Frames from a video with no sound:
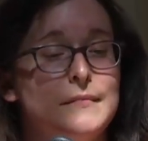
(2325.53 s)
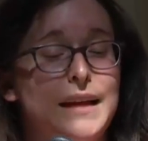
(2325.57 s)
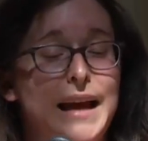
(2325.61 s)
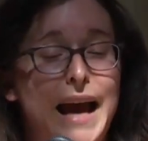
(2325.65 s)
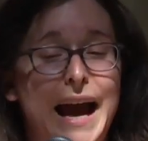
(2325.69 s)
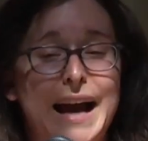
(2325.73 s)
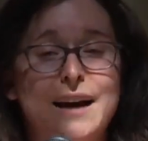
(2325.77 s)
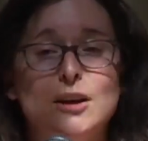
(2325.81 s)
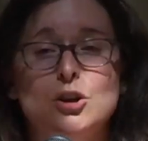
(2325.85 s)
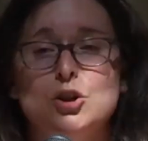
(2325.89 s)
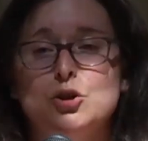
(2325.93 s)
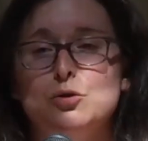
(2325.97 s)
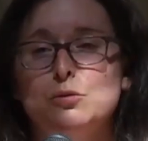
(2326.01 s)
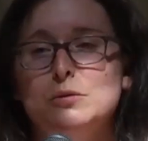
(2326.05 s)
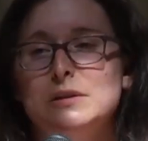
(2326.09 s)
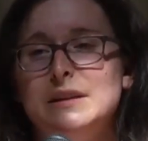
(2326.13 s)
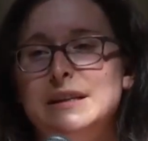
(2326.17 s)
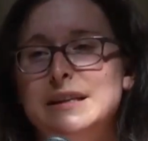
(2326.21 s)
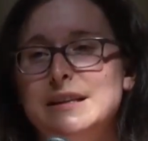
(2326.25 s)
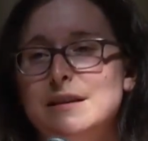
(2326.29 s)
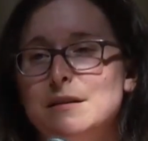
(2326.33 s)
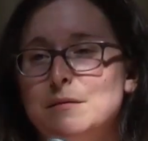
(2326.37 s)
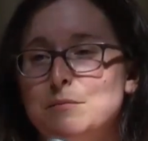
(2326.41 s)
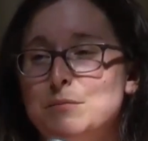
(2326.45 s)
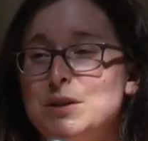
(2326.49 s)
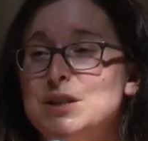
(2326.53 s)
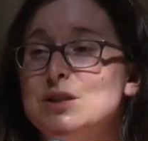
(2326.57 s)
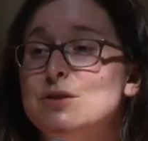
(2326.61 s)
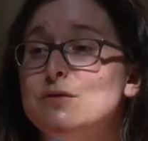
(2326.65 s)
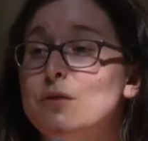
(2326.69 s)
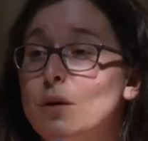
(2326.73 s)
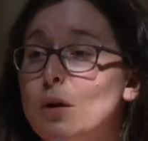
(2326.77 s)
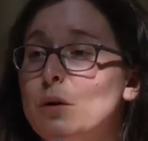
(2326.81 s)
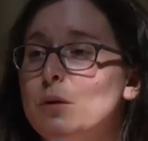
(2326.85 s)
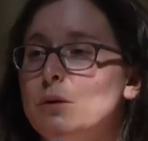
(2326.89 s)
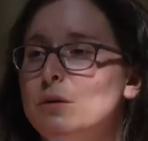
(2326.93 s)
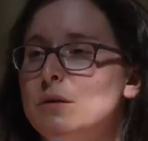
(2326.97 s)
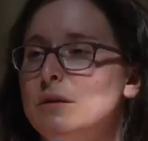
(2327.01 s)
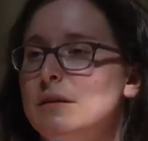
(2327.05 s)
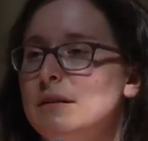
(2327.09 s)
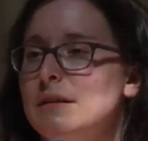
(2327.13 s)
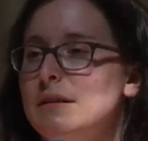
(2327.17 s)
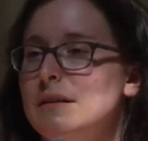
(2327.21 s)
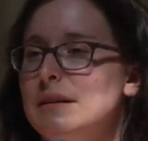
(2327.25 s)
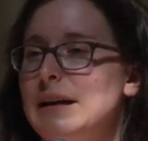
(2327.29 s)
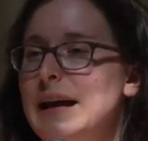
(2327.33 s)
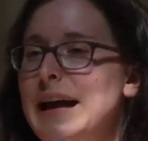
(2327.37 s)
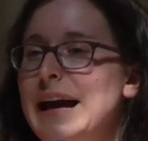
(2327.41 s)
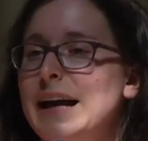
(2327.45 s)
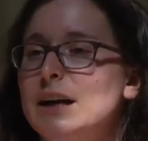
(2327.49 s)
actually mitzvot,
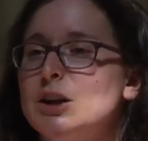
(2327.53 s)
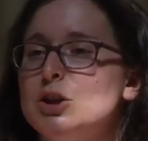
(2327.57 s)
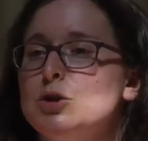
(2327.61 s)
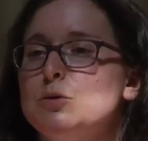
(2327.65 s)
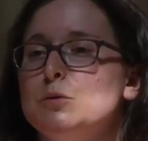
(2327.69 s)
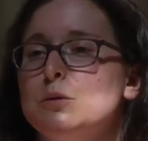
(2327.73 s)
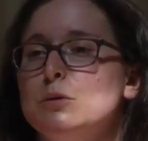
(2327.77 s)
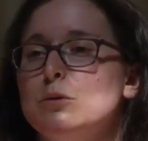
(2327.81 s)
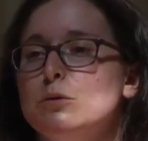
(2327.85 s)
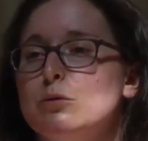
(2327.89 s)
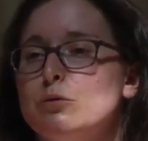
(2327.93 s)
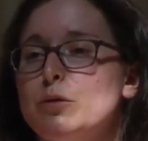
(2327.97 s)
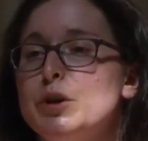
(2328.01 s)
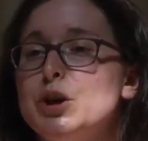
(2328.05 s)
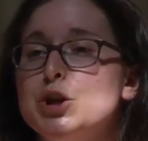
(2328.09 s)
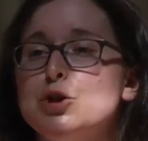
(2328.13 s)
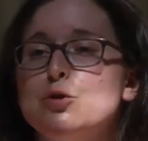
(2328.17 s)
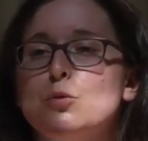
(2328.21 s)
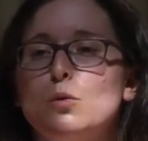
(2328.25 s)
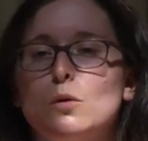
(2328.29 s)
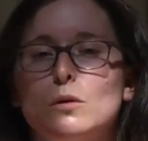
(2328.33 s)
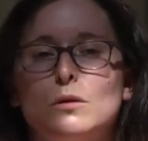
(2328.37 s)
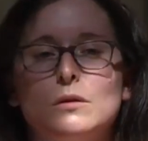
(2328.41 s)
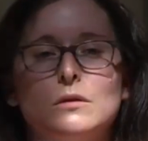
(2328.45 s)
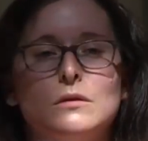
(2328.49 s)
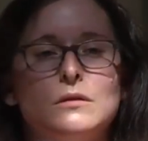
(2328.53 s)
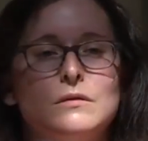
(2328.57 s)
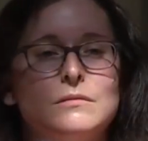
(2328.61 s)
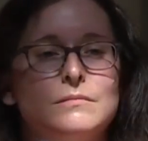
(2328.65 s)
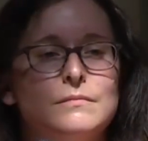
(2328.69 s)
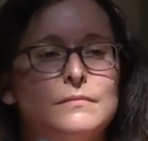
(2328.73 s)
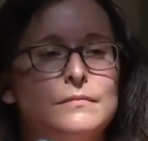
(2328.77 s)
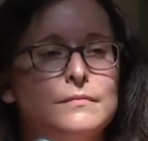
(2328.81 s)
actual ritual